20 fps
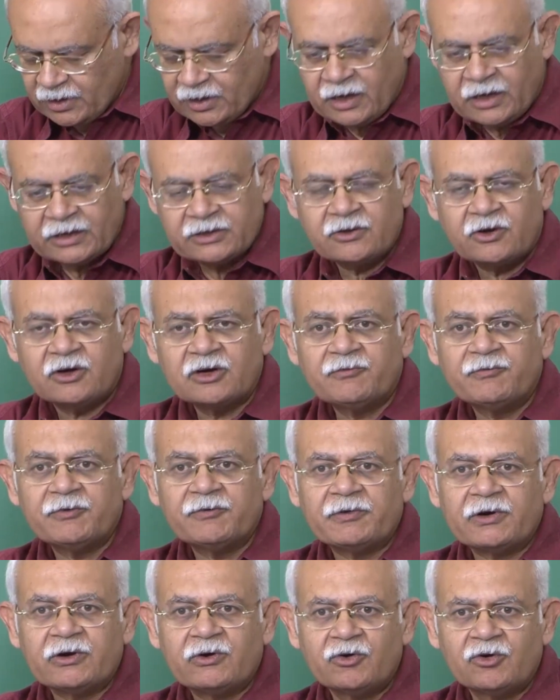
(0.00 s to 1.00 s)
I thought we
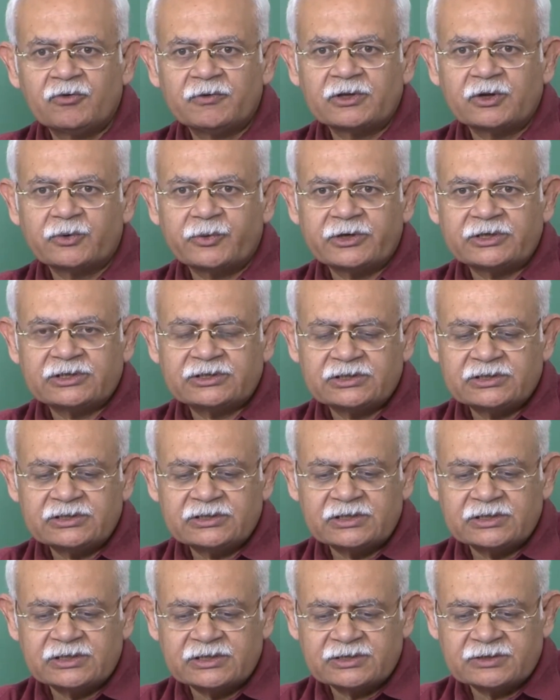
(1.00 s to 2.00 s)
will go over the questions
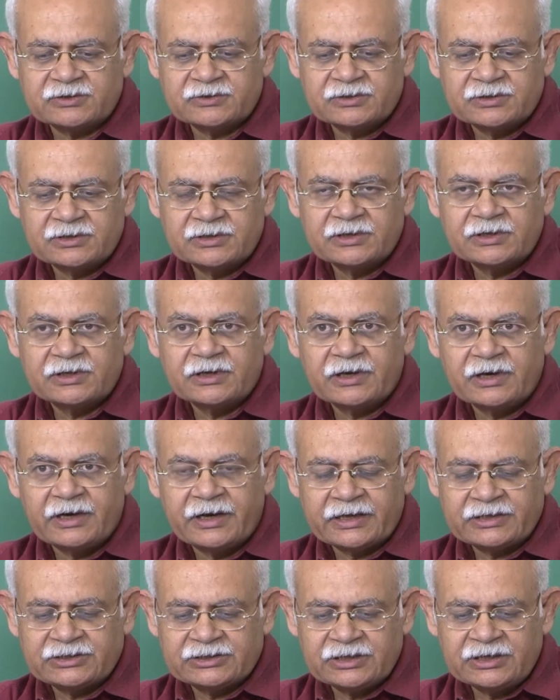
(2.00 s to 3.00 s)
in this
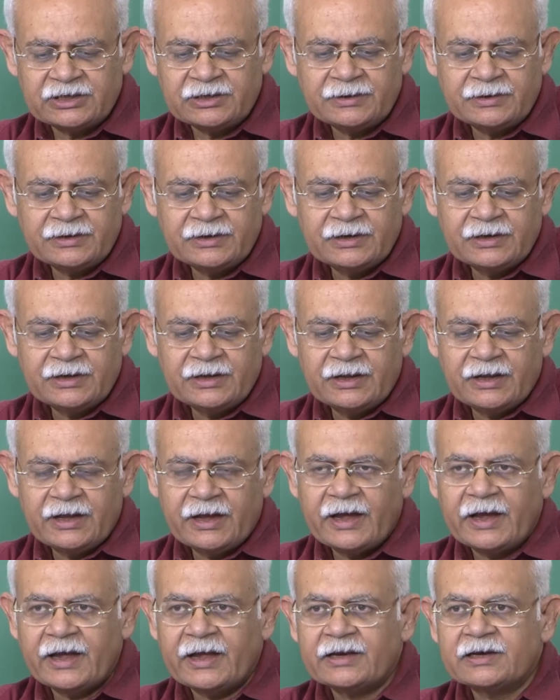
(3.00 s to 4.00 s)
lecture
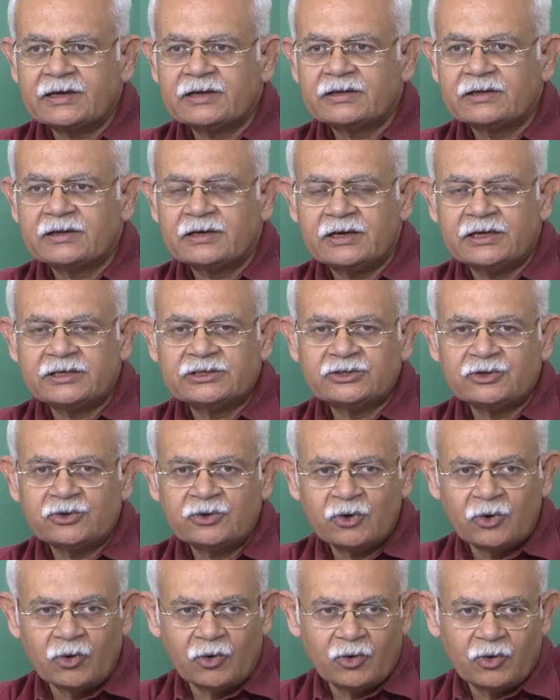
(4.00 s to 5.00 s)
and let you
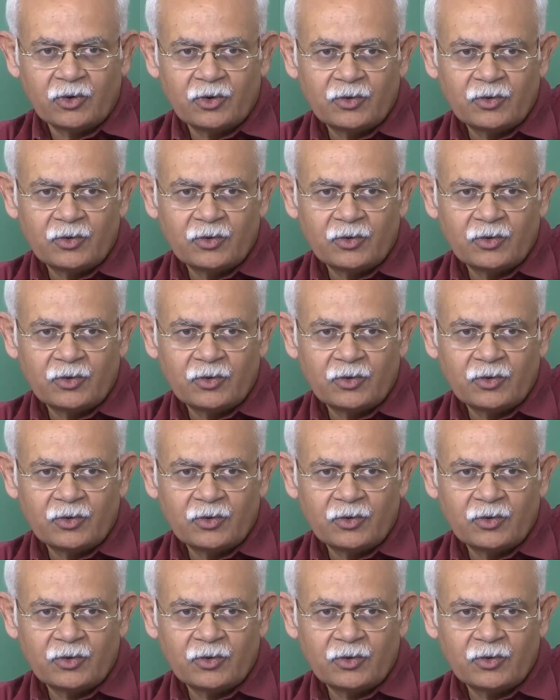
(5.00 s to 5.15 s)
know